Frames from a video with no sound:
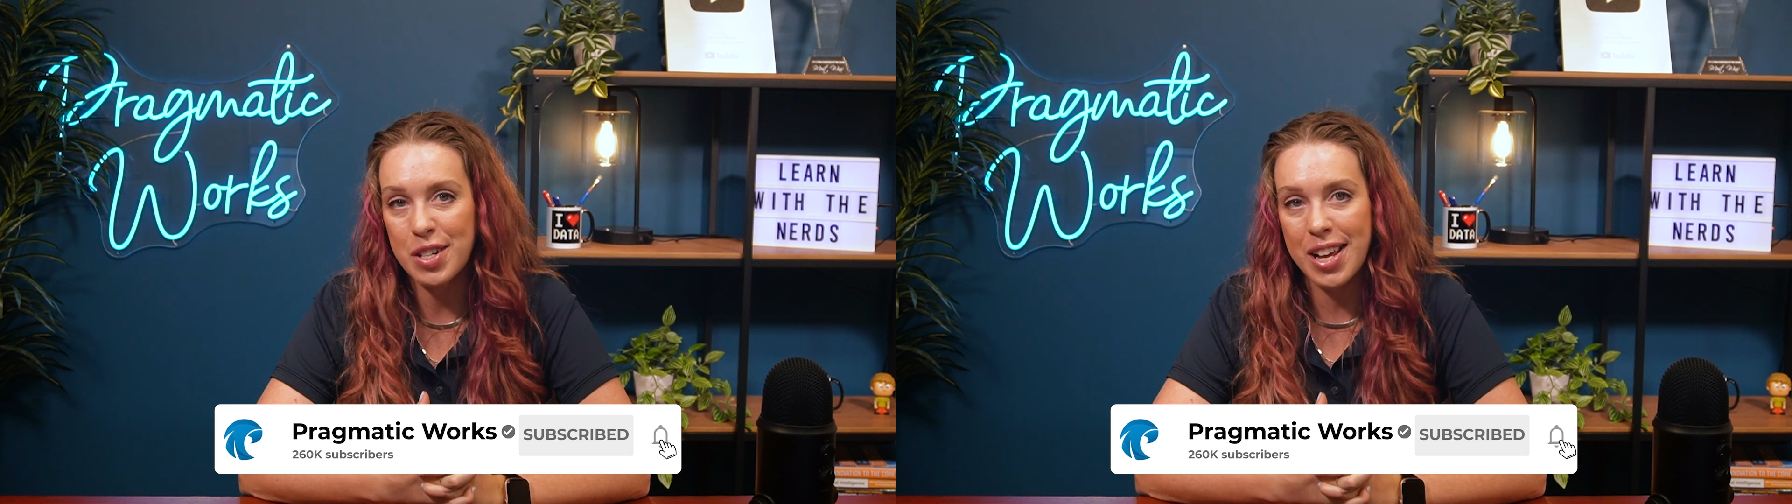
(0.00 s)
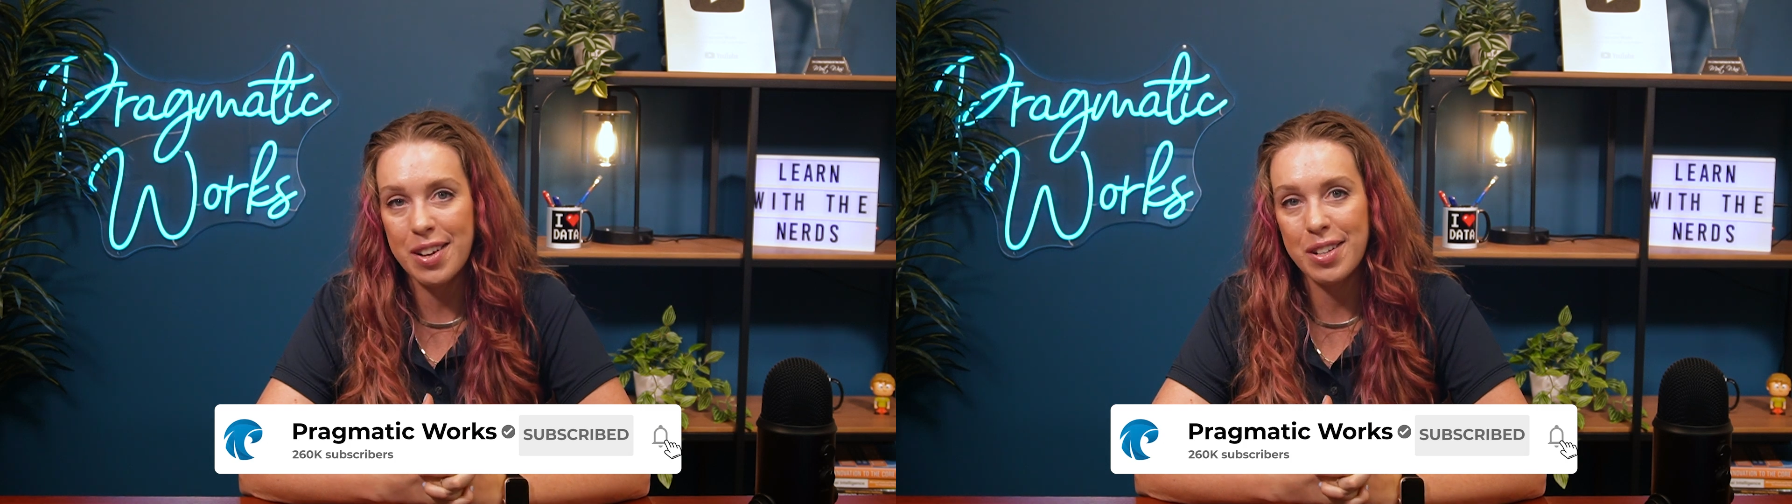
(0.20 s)

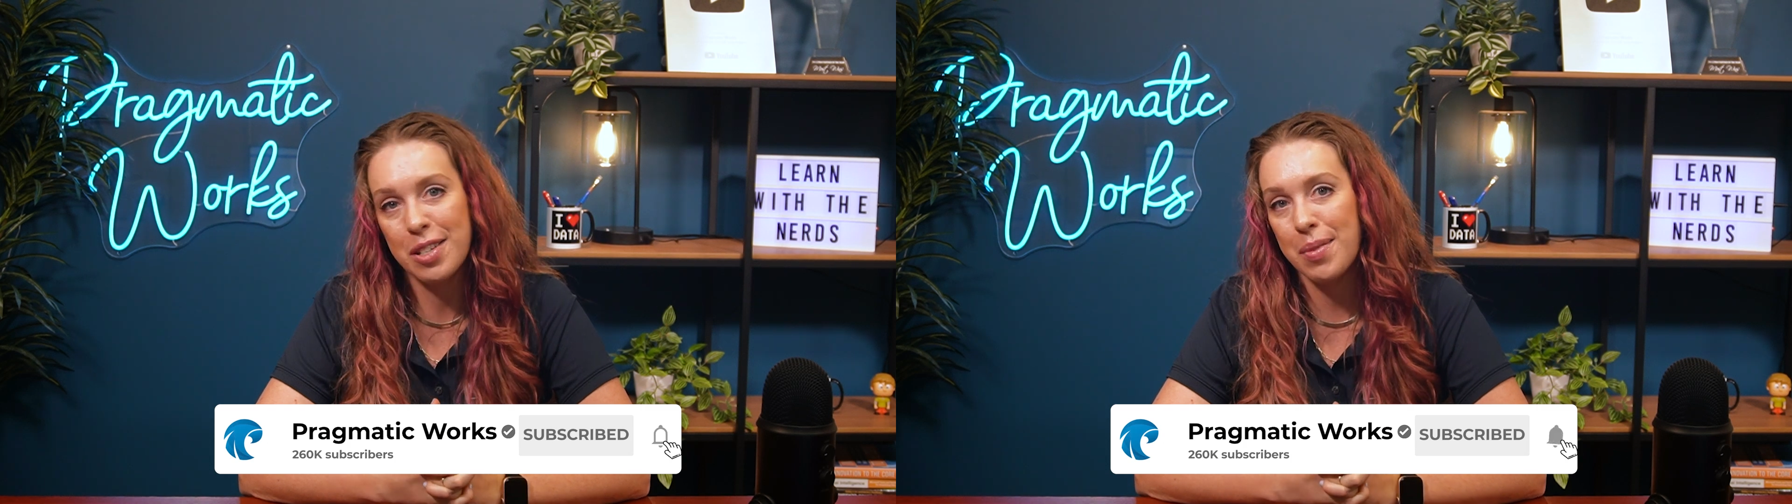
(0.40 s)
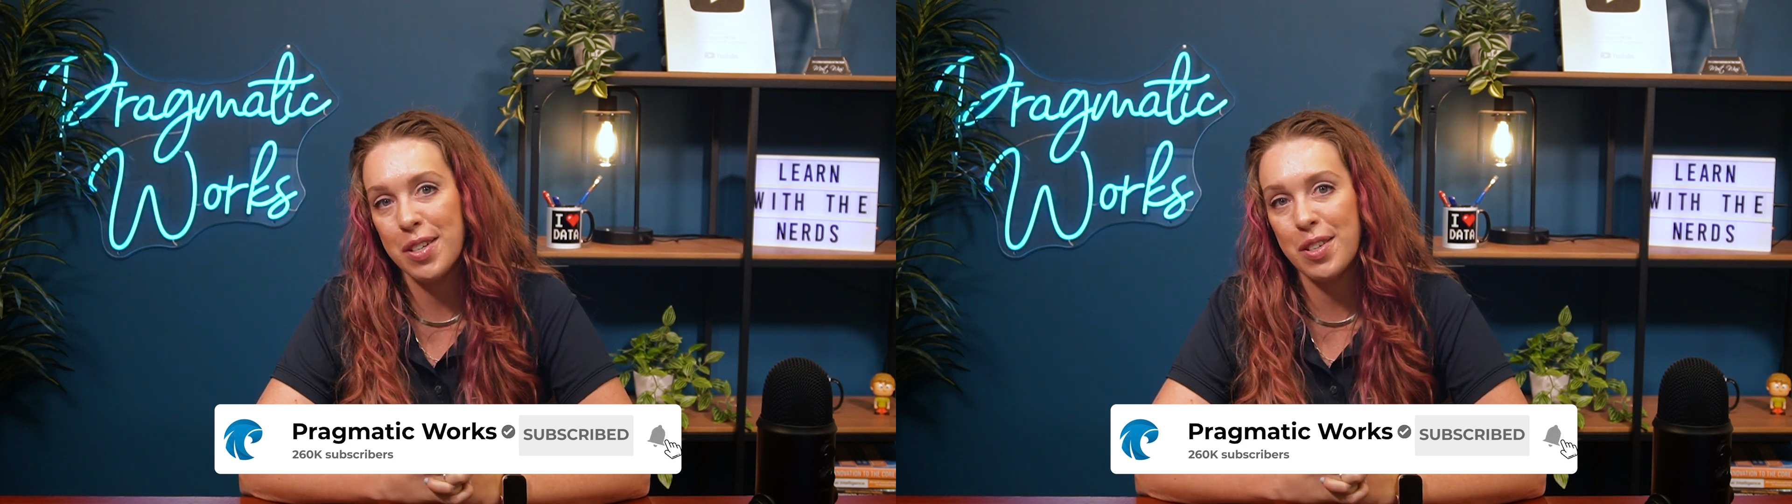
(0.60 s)
channel
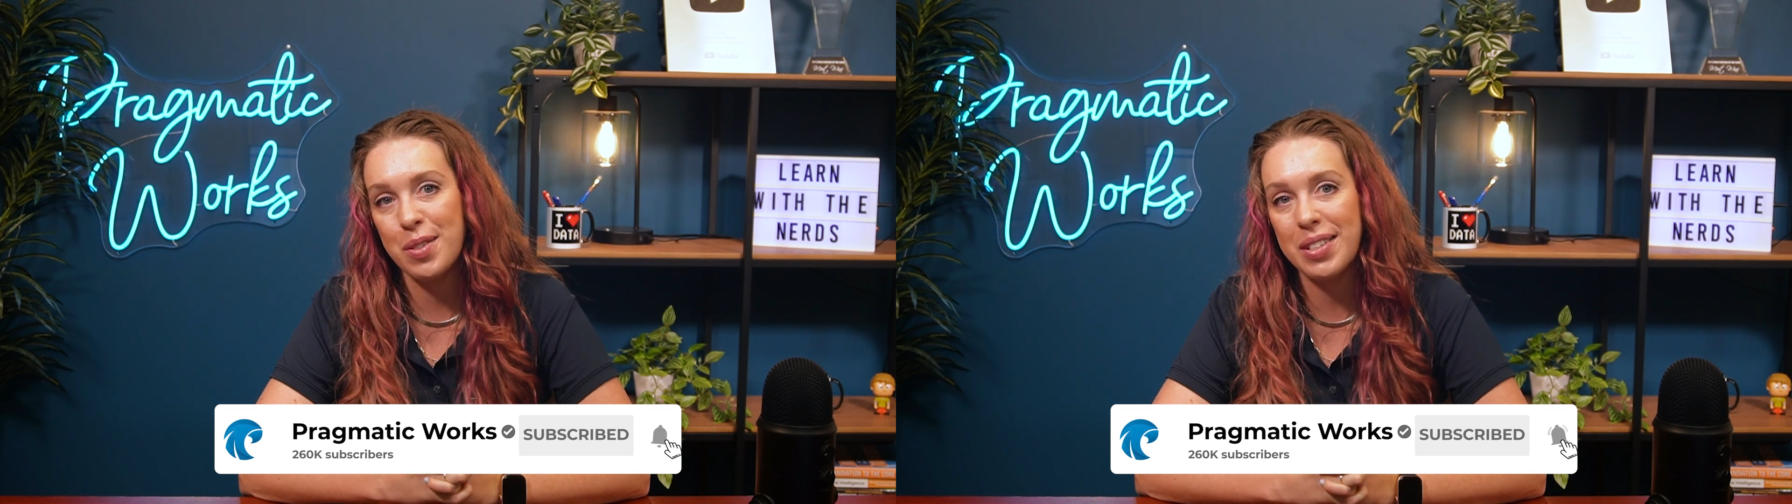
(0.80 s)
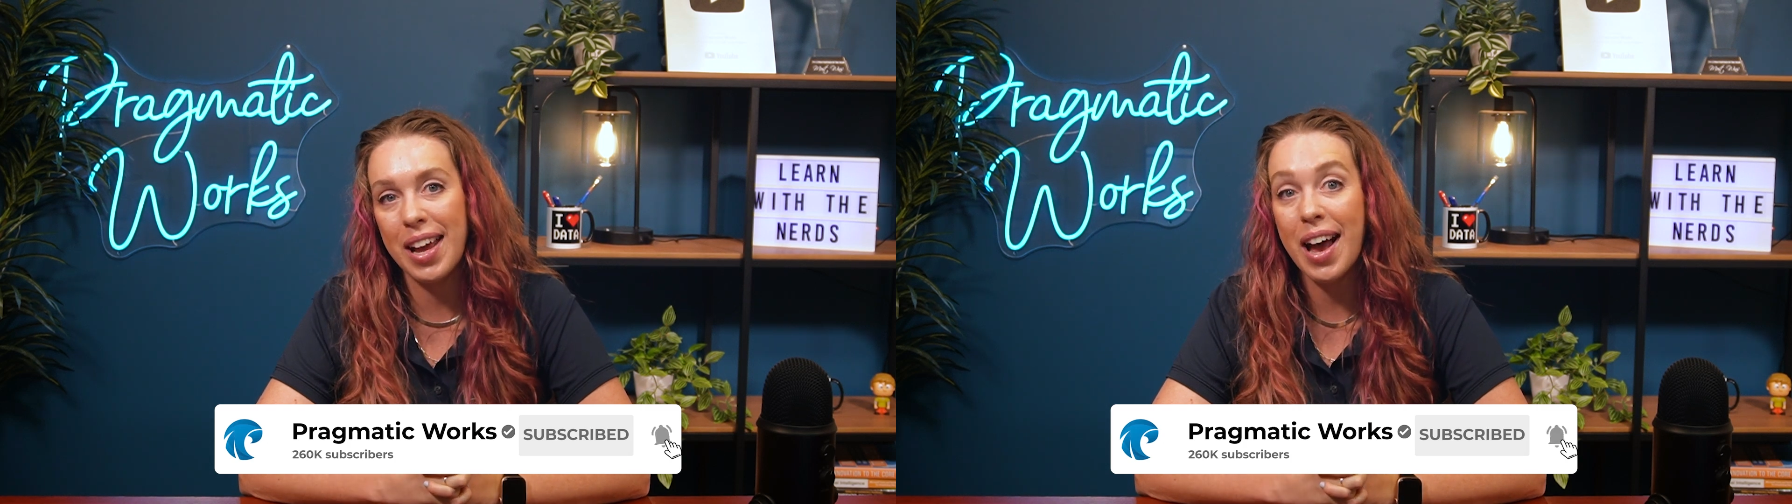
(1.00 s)
to make sure
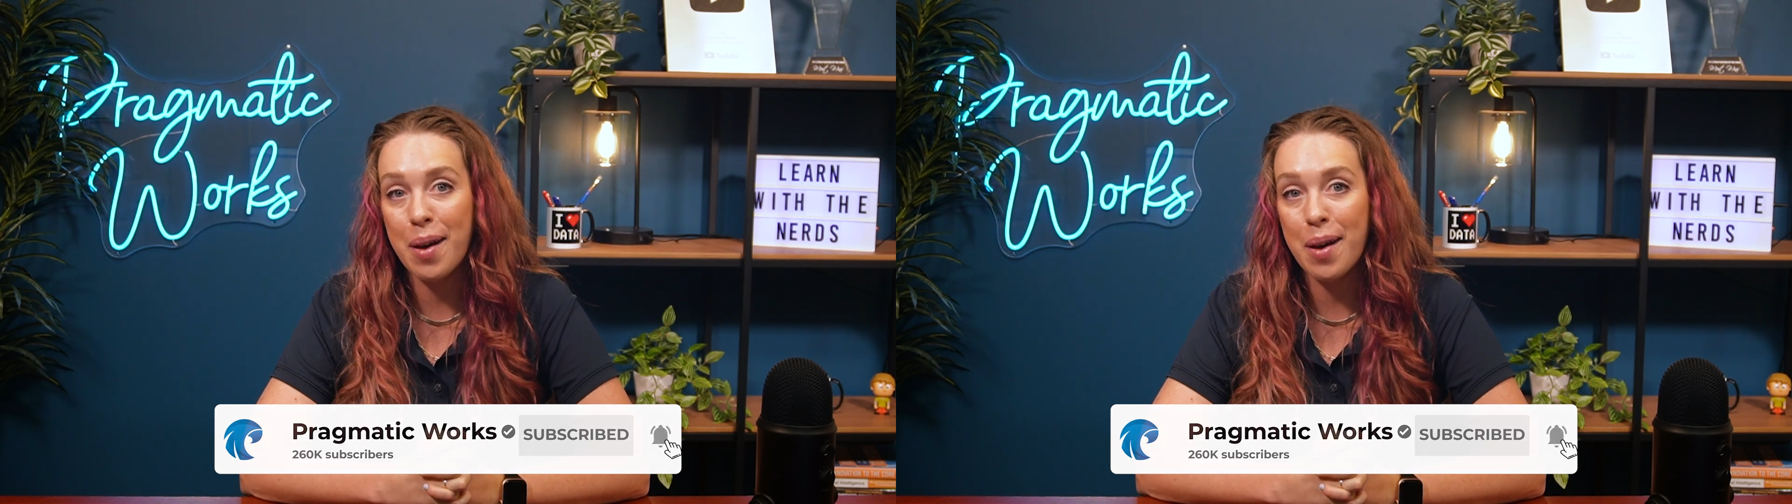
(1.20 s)
you stay